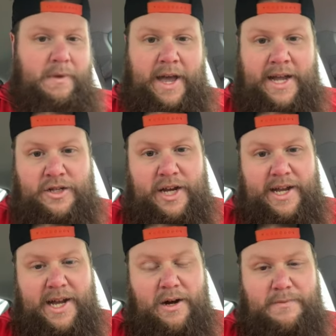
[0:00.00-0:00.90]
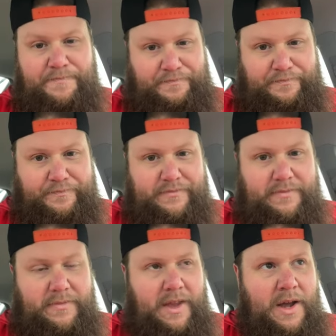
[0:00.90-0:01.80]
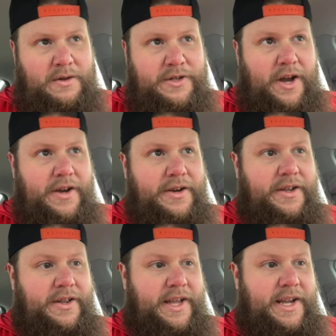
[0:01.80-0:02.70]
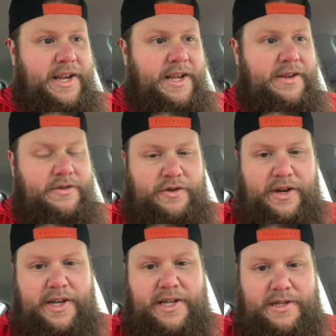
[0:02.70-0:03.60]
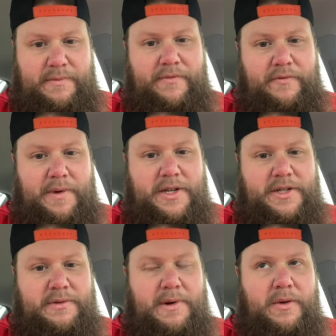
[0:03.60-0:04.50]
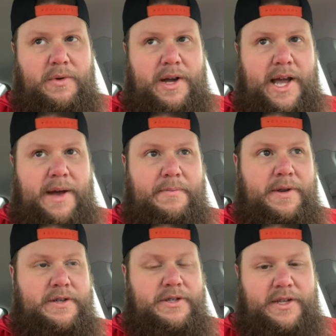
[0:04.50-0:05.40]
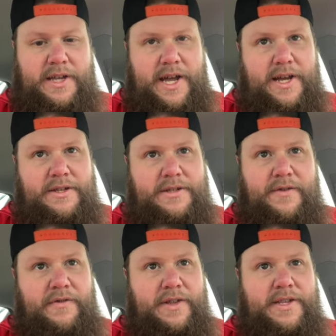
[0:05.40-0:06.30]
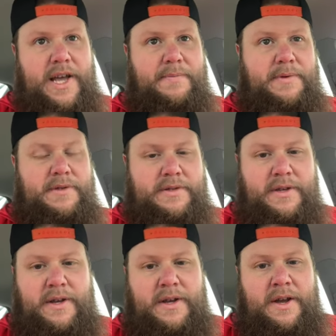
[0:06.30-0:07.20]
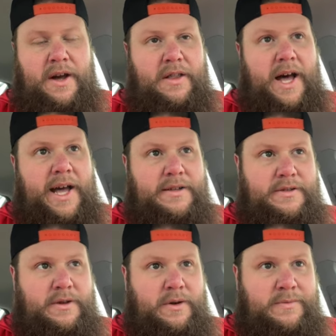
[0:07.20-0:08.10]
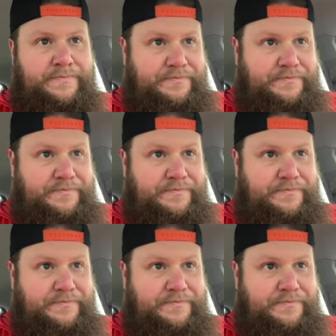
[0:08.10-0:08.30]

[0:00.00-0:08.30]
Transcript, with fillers: At checkout, I was talking to the lady and trying to get some information about what happened. And she's like, yeah, stuff like this happens a lot. So